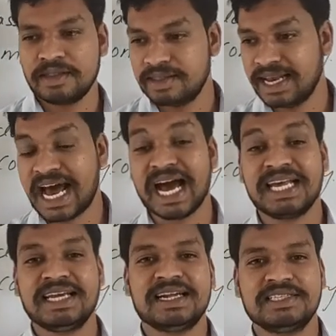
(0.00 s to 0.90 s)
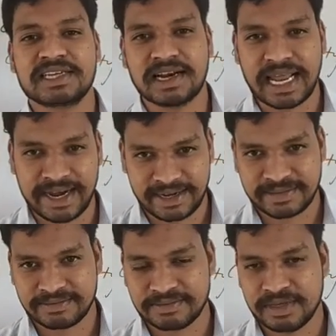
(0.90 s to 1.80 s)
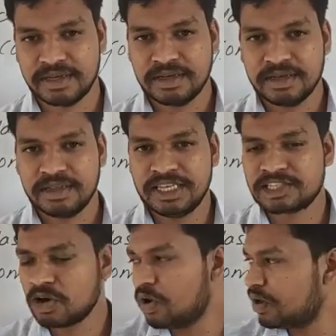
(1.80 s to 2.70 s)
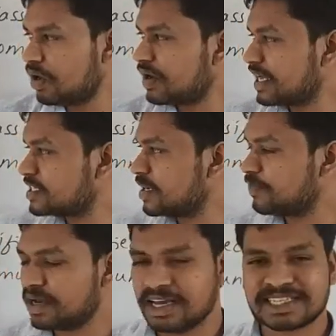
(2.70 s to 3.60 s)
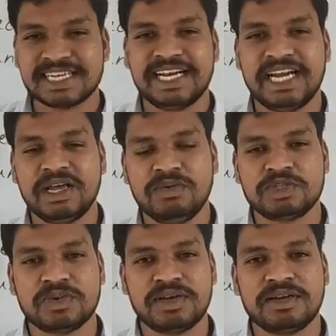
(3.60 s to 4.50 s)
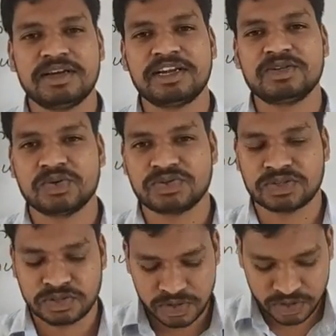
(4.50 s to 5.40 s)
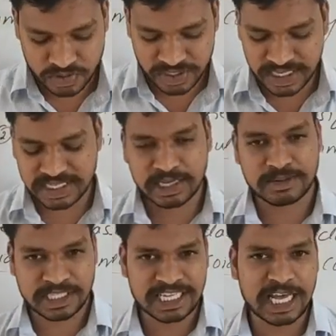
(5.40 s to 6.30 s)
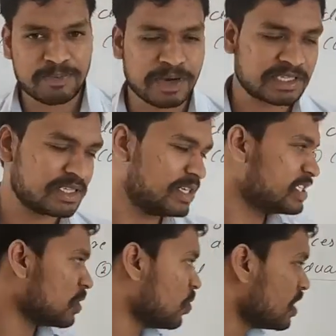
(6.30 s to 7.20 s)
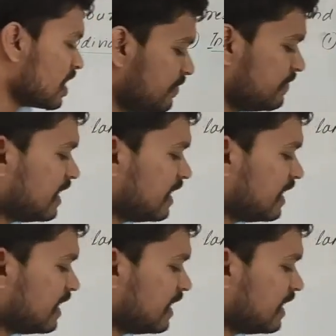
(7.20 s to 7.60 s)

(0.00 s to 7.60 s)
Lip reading: then agricultural land. These all are example as individual resources. So here the single person is the owner of